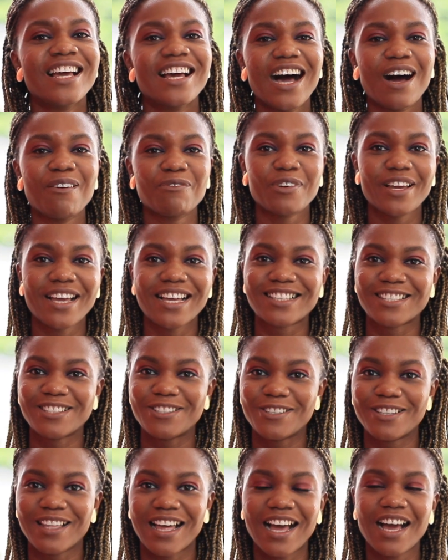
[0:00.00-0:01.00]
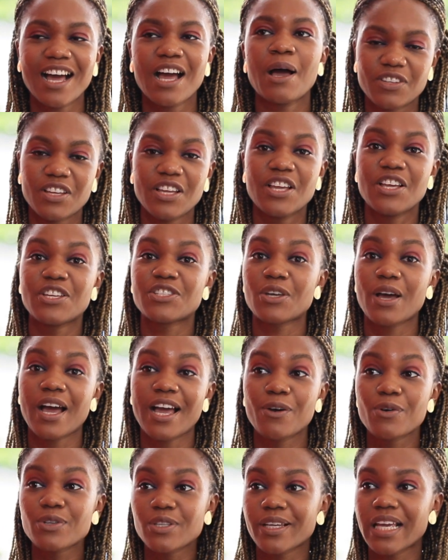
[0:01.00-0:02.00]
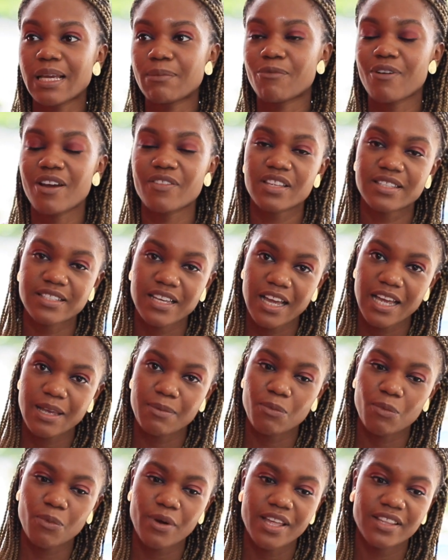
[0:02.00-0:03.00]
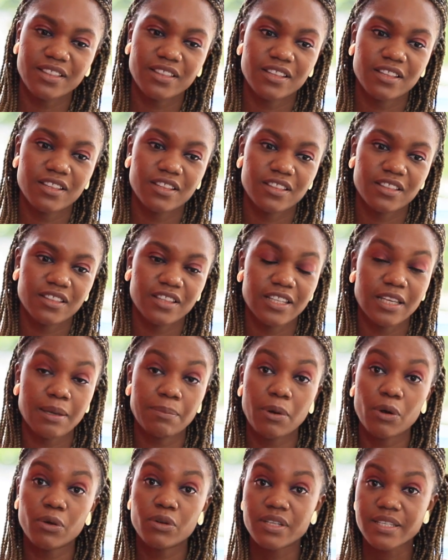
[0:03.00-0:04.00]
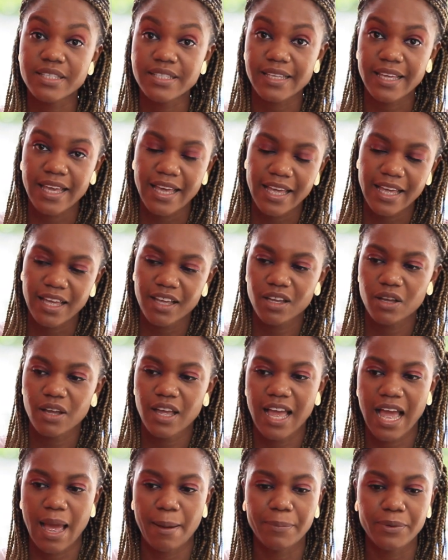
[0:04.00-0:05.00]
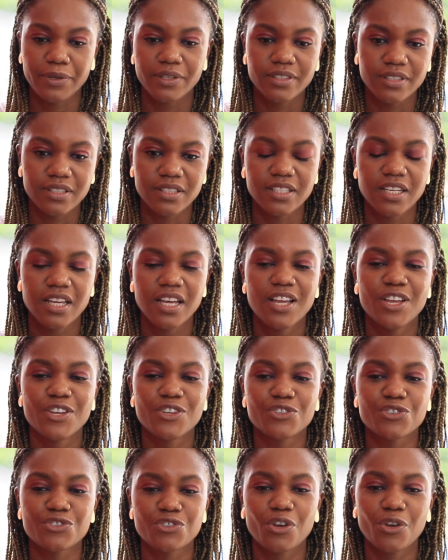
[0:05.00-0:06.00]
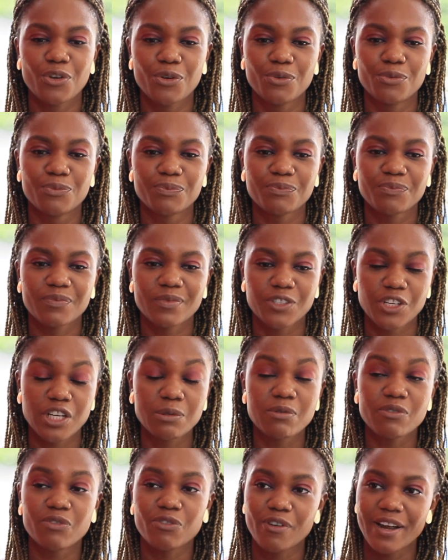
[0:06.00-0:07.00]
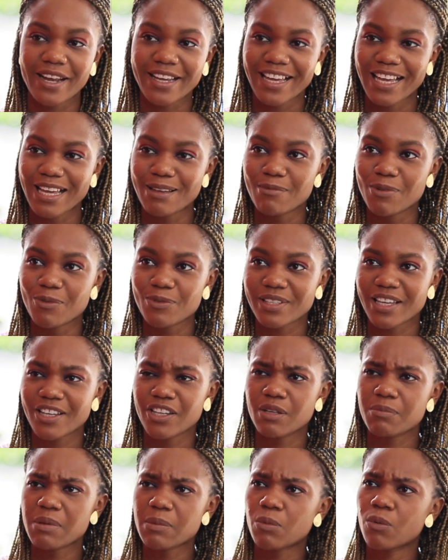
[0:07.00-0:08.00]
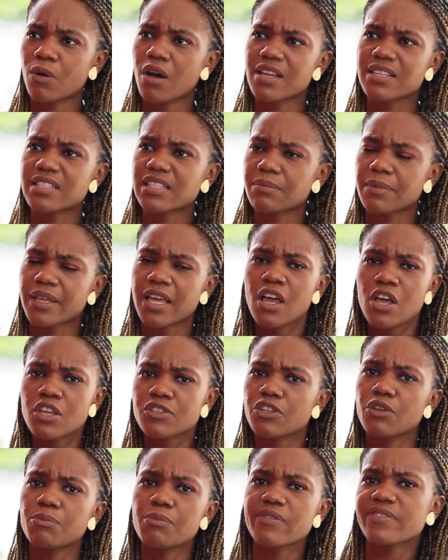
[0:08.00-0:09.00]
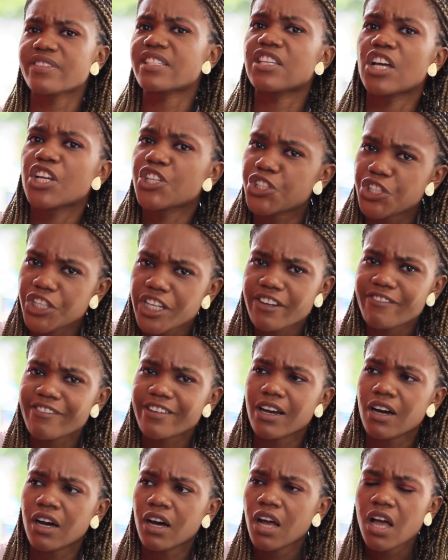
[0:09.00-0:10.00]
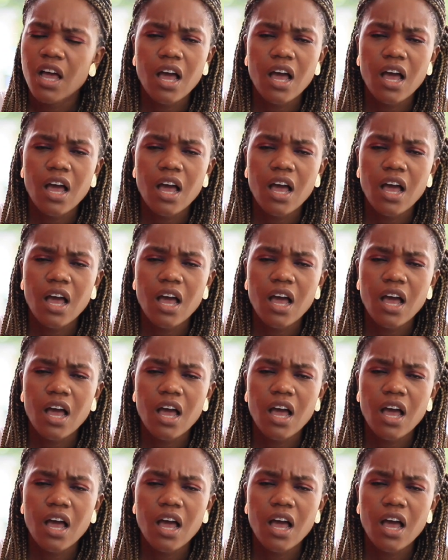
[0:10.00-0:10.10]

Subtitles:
I'm not here to do that. So I also came around the time when the Ebola scare happened. So just before I came, it was like, people were asking me, so you're moving to Nigeria,